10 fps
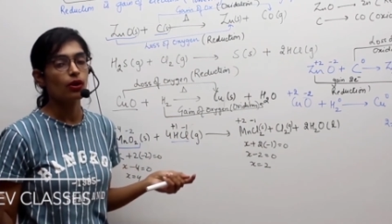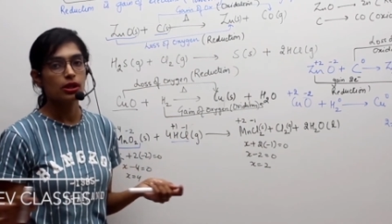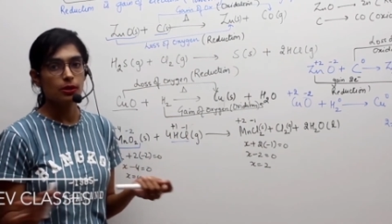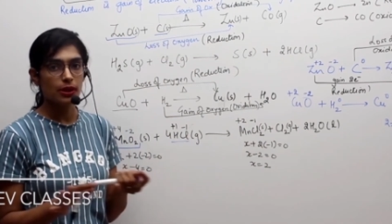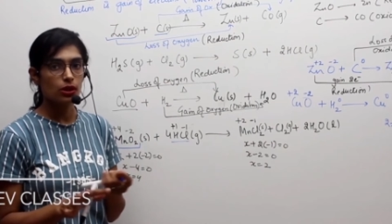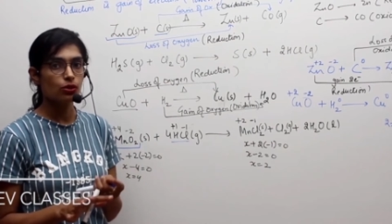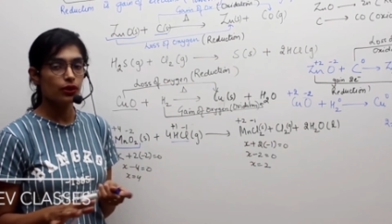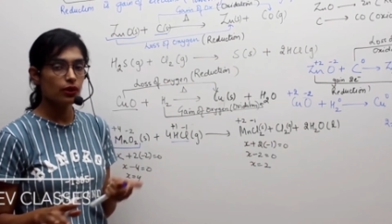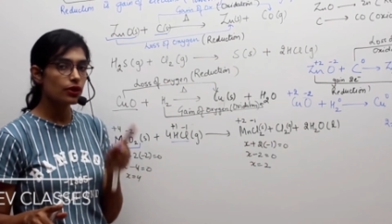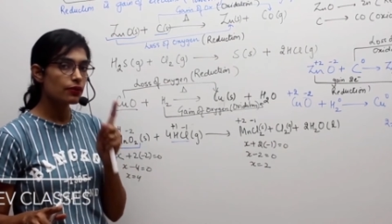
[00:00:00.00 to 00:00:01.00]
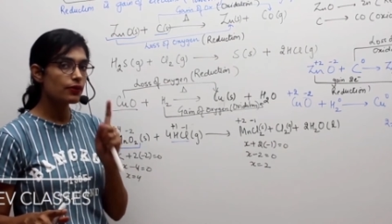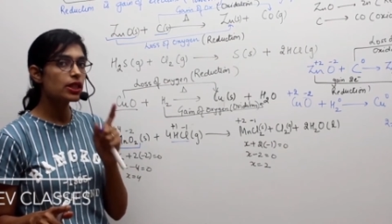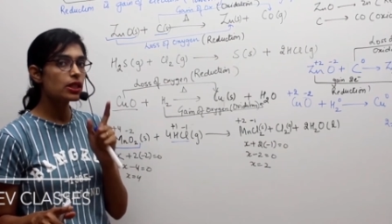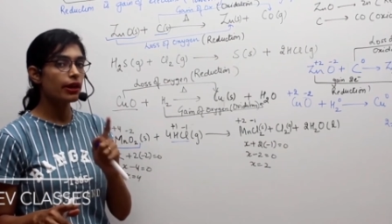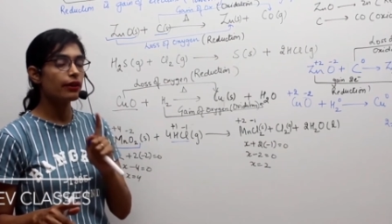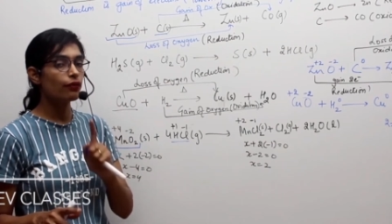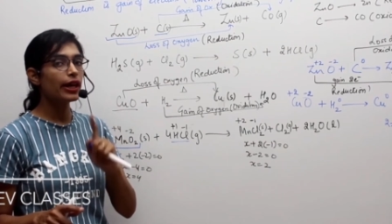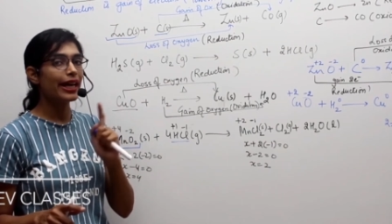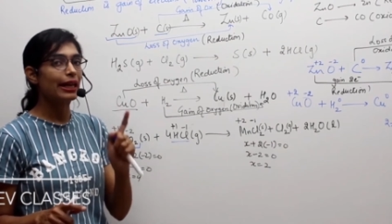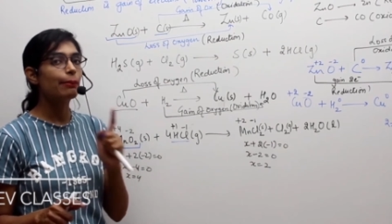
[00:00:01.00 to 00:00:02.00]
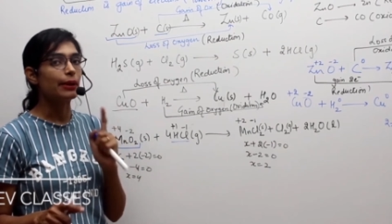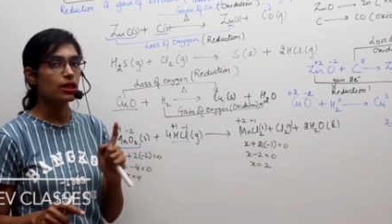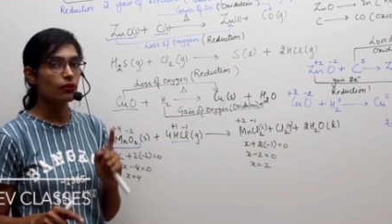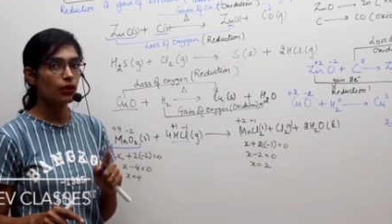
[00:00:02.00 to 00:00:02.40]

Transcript: oxygens present over there. We will just write for element.